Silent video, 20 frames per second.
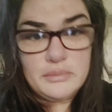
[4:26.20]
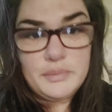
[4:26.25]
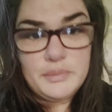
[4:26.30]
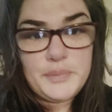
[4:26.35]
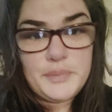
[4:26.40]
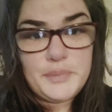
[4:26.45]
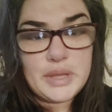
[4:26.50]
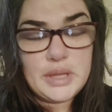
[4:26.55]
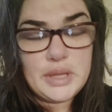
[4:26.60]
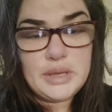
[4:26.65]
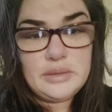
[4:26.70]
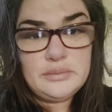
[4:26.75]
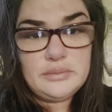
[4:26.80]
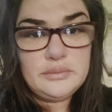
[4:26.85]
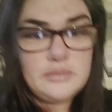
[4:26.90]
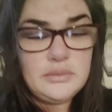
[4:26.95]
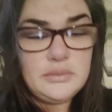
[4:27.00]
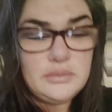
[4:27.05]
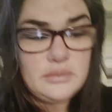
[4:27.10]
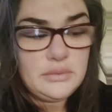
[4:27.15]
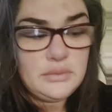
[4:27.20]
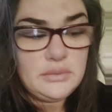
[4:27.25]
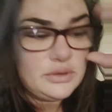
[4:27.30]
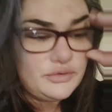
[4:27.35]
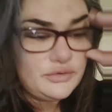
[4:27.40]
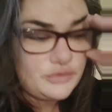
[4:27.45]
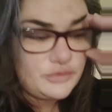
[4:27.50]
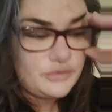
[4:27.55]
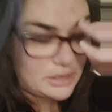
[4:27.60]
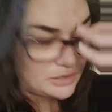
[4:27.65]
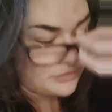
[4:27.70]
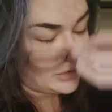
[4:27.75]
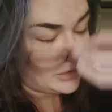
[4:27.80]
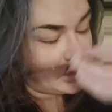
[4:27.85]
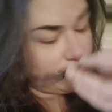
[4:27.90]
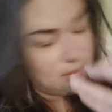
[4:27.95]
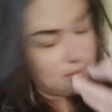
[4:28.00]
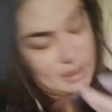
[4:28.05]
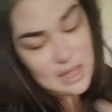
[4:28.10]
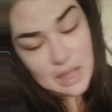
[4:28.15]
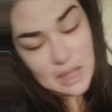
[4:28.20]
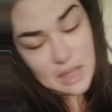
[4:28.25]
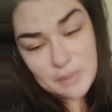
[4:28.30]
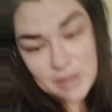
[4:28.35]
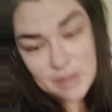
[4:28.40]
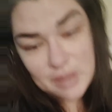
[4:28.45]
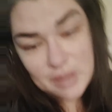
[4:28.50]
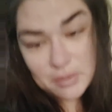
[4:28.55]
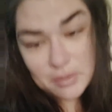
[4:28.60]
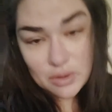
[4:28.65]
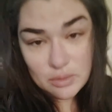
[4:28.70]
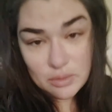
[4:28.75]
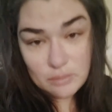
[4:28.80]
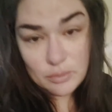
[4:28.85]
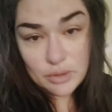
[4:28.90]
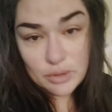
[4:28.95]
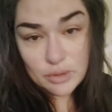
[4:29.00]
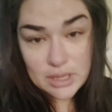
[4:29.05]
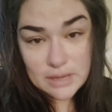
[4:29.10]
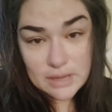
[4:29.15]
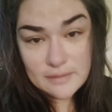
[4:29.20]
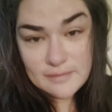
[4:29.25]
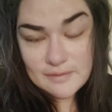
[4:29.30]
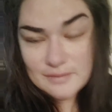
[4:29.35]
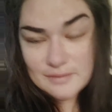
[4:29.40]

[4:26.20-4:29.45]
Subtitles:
But usually I try to be happy in my good mornings.